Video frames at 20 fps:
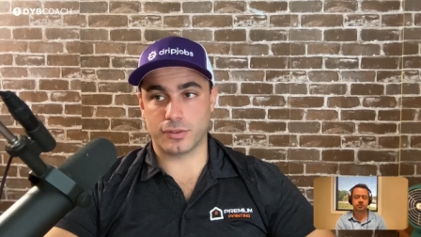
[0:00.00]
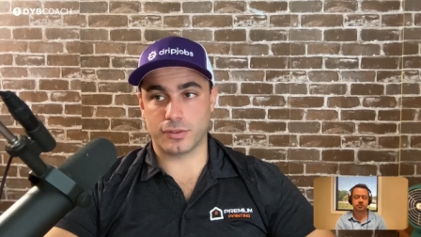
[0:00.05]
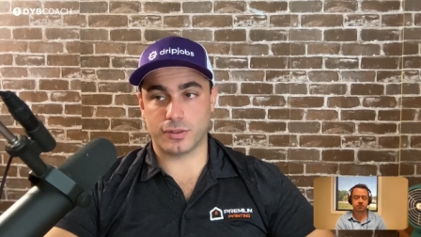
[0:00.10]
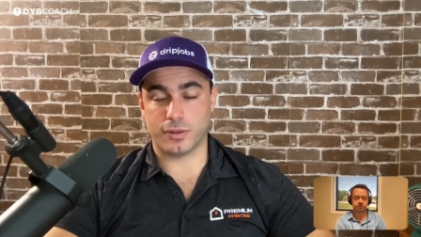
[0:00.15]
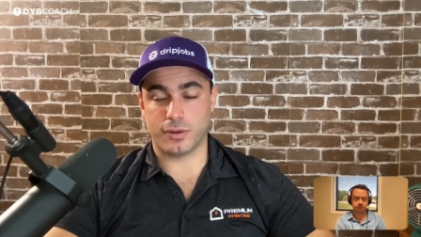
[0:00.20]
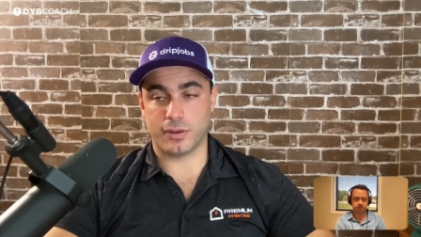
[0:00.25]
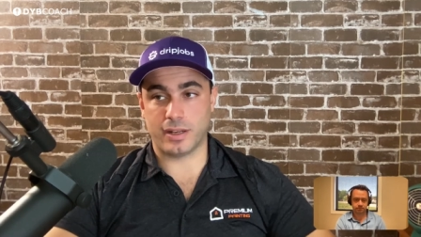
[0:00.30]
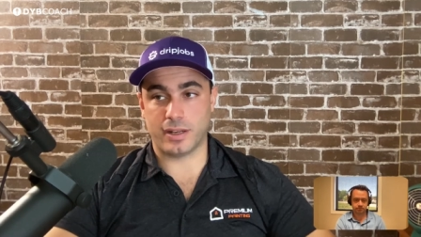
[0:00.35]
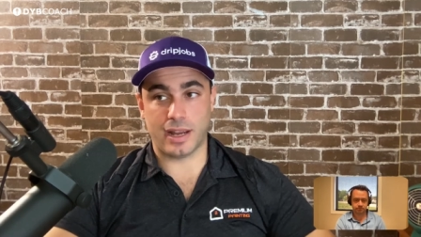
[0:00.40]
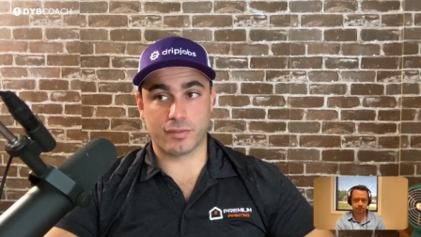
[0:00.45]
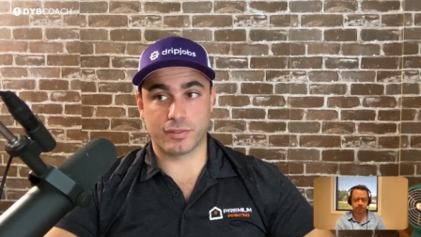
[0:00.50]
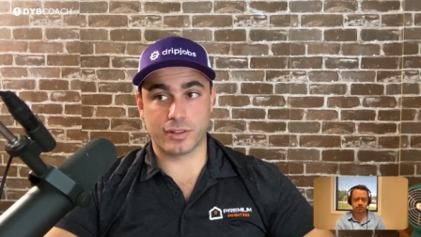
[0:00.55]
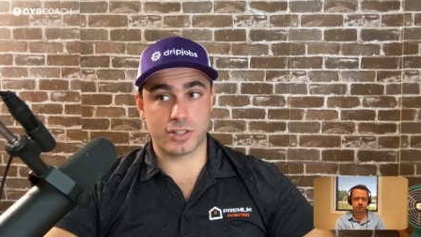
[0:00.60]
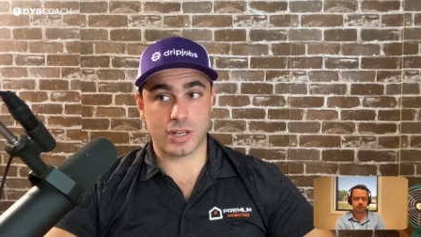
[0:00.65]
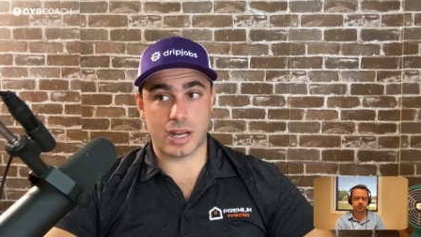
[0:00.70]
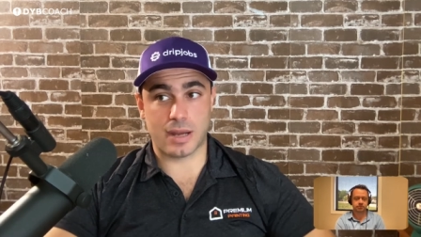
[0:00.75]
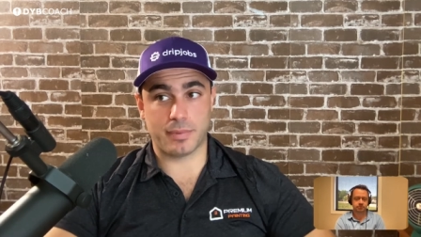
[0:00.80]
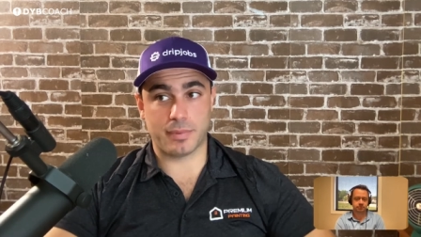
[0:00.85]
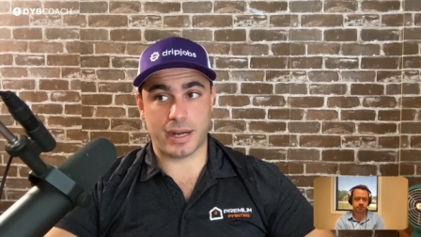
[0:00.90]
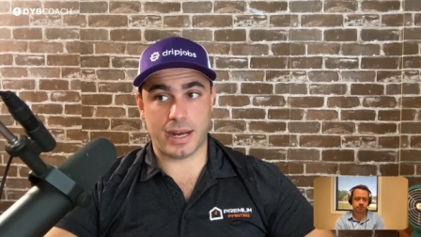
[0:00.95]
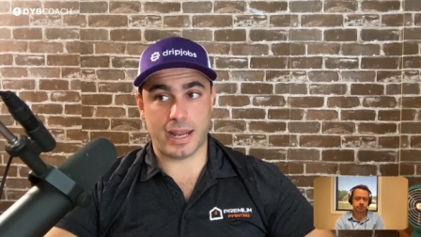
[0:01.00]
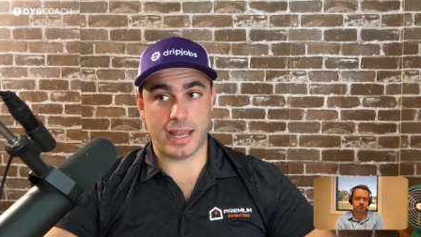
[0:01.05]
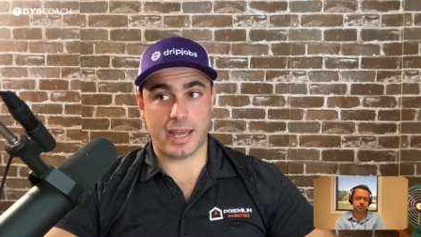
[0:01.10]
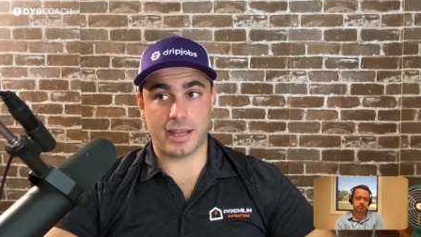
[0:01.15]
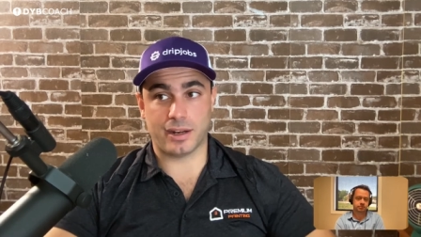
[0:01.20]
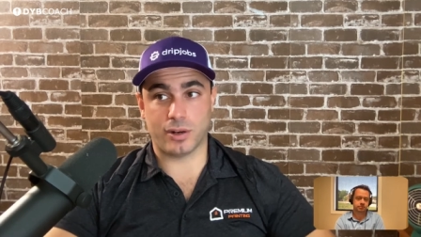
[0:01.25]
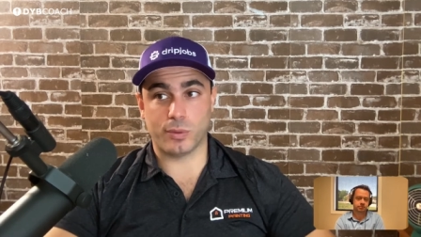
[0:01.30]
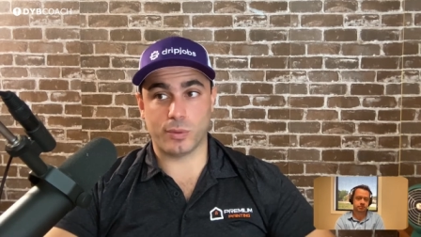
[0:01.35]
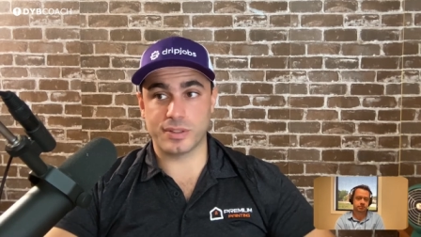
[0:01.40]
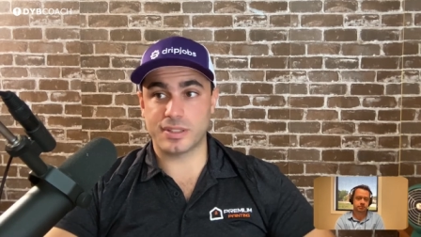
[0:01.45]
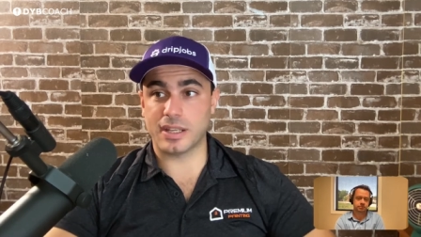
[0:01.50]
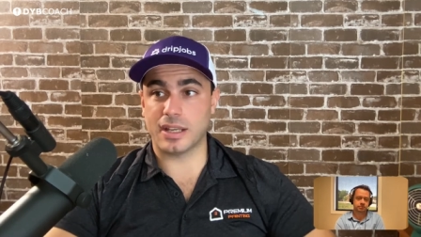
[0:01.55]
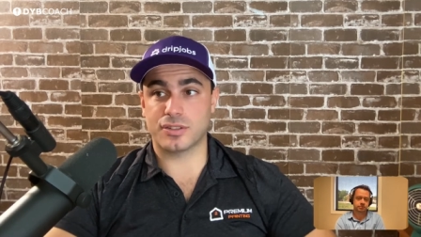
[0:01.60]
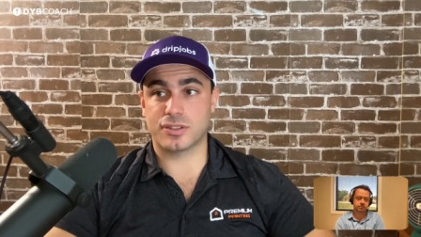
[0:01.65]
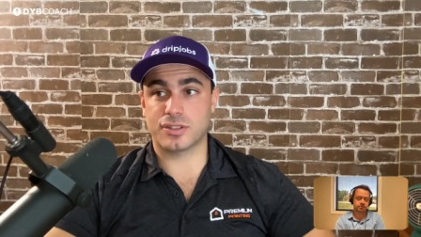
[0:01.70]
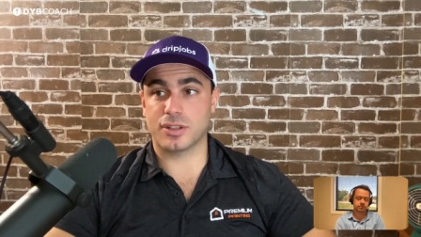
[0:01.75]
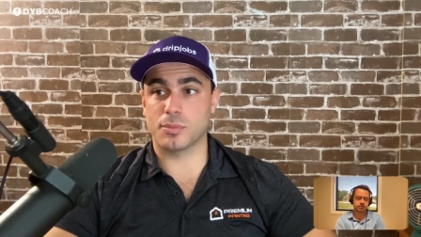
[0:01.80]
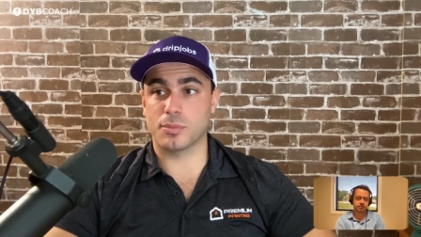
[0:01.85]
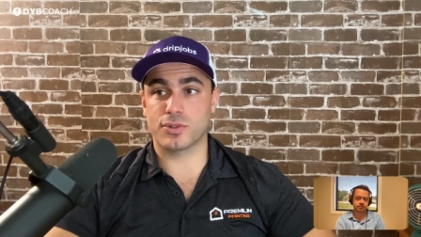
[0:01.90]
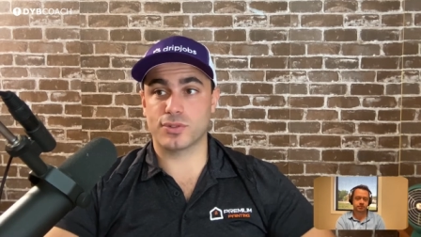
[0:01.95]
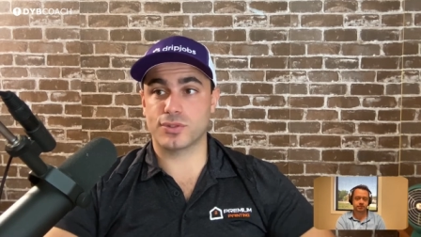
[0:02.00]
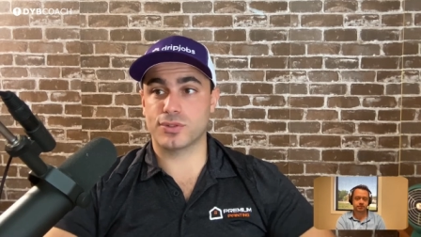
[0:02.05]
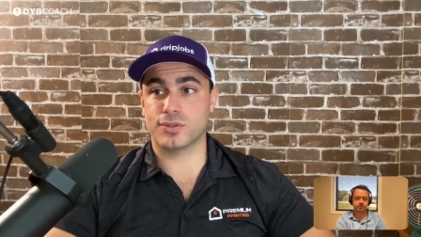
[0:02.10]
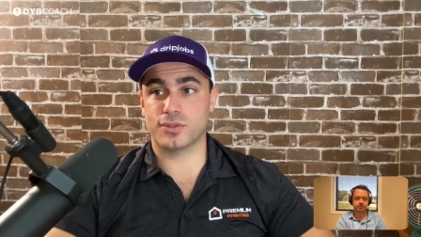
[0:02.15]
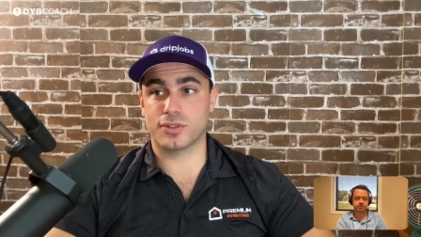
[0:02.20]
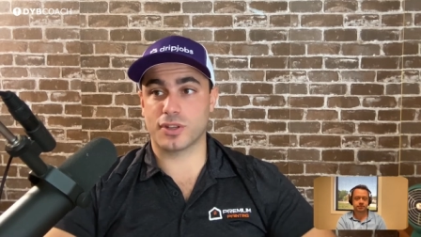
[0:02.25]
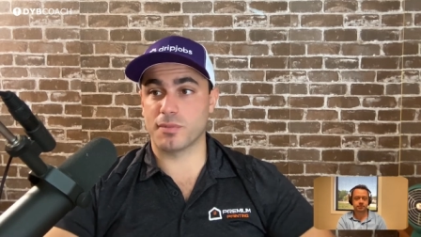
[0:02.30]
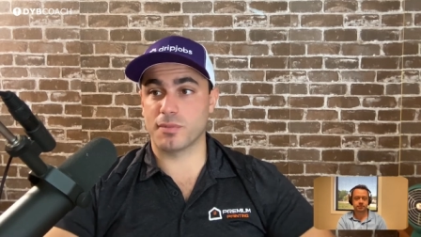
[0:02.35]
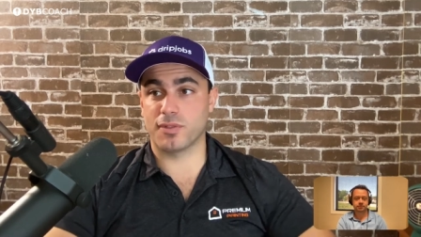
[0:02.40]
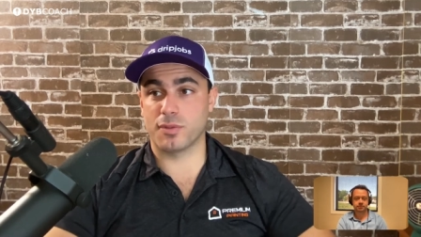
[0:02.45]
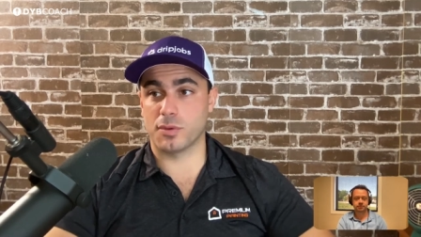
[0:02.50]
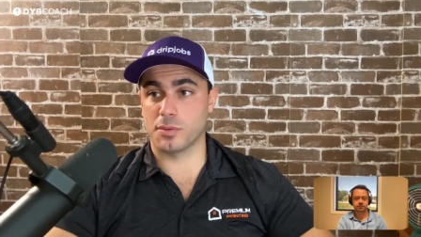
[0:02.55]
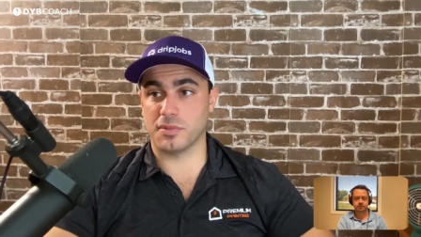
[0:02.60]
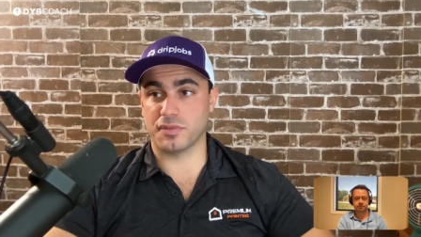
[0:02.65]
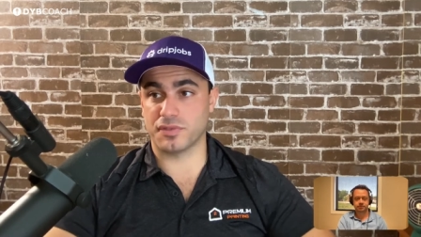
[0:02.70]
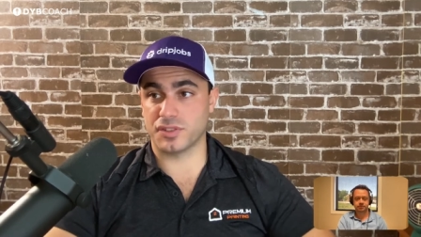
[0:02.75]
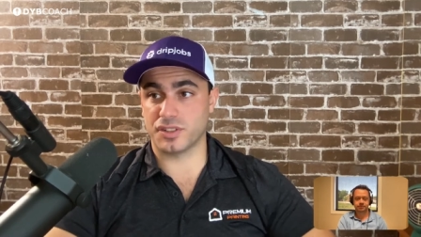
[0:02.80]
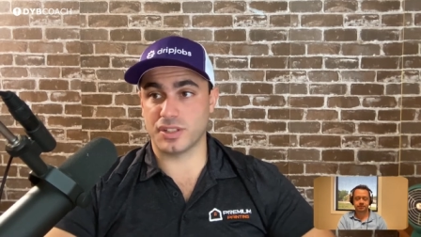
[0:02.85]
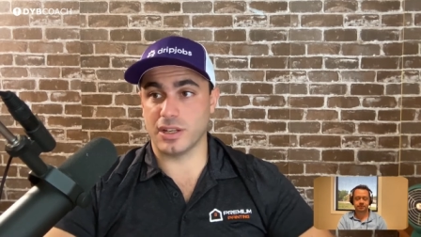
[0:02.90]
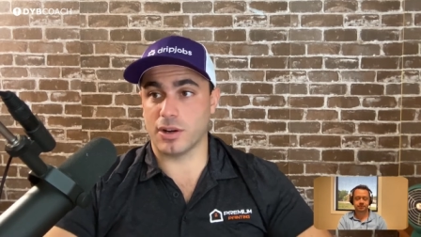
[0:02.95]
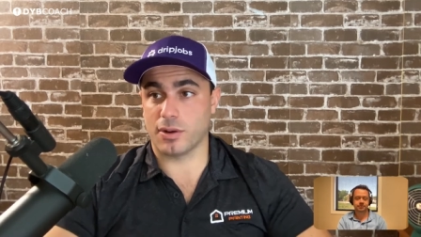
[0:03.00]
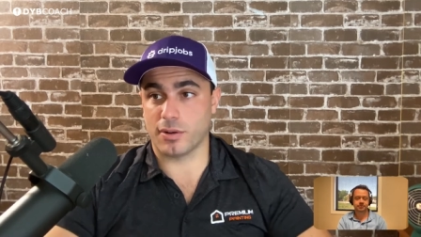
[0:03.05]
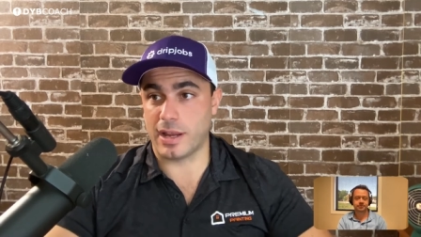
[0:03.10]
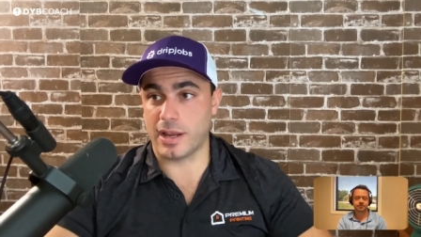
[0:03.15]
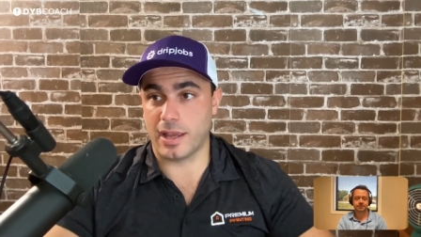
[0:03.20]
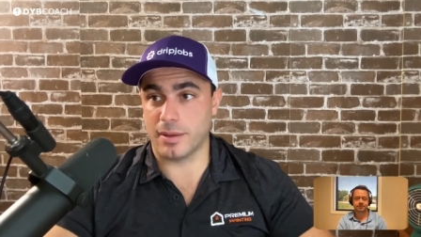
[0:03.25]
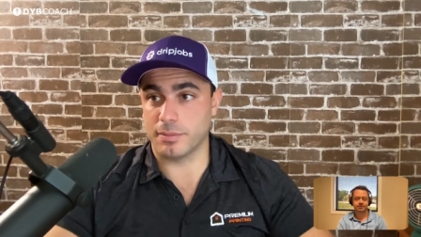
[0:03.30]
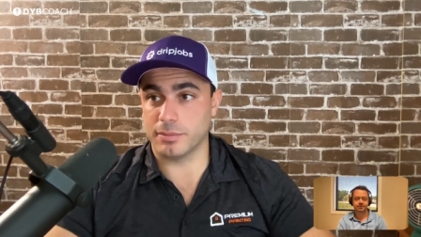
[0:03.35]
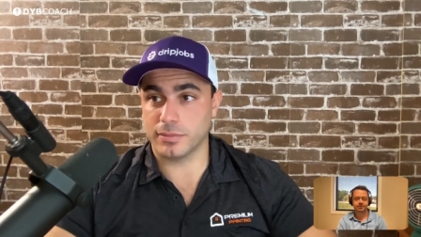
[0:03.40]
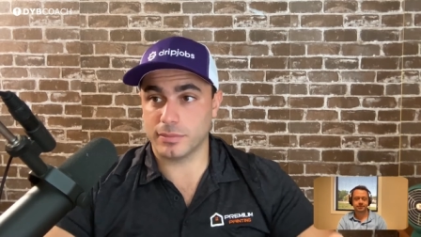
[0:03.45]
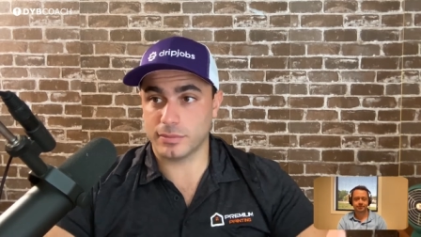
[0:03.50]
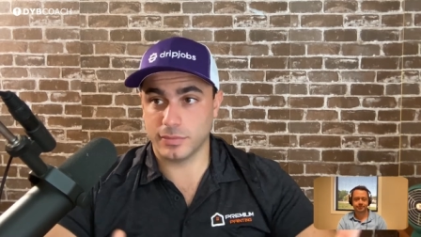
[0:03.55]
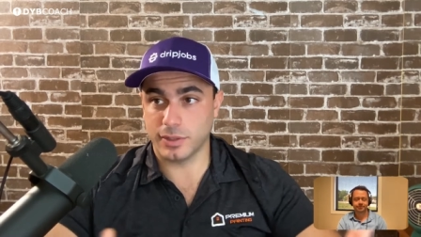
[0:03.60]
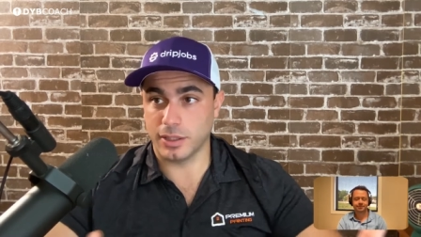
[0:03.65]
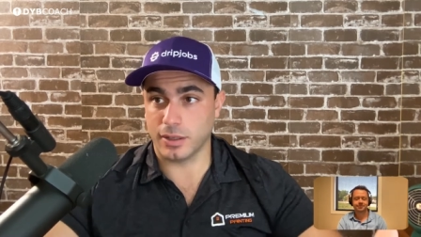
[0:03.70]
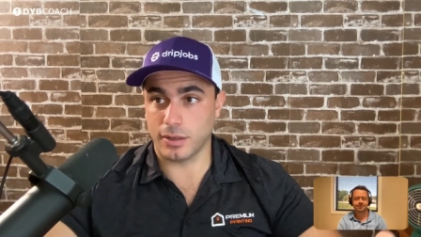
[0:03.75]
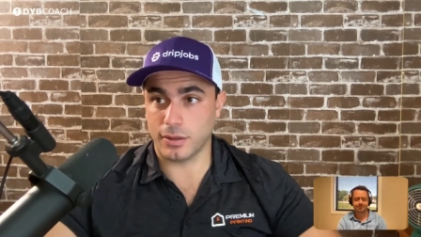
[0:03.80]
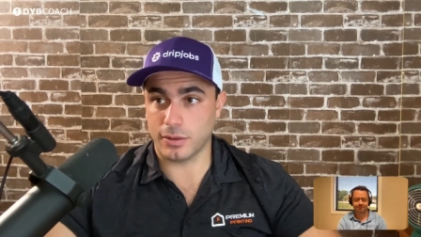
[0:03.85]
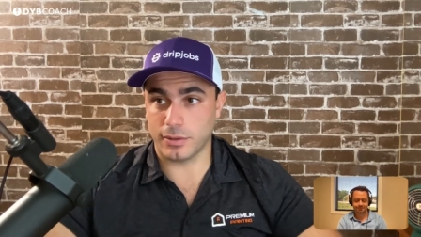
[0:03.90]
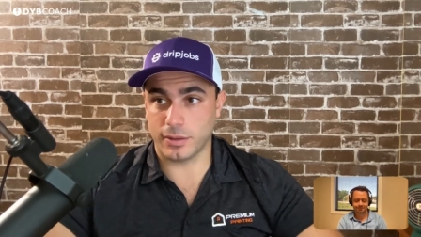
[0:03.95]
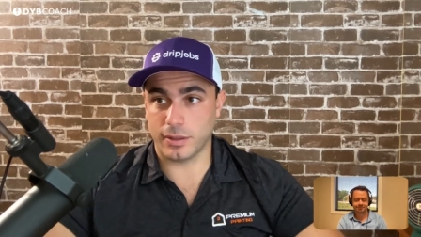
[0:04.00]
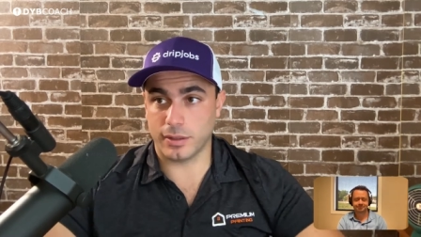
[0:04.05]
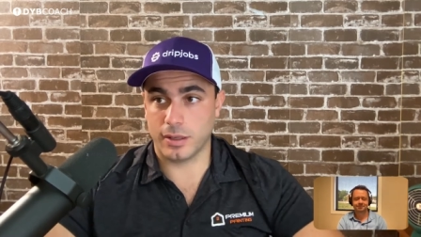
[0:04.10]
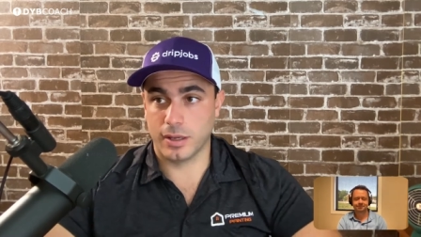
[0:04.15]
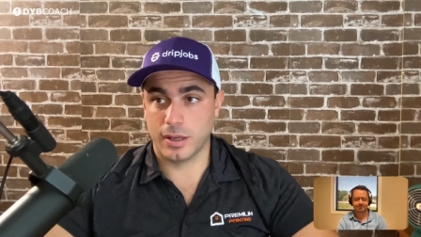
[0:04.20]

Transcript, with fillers: So in every job that I had, I always had some some form of CRM, you know, and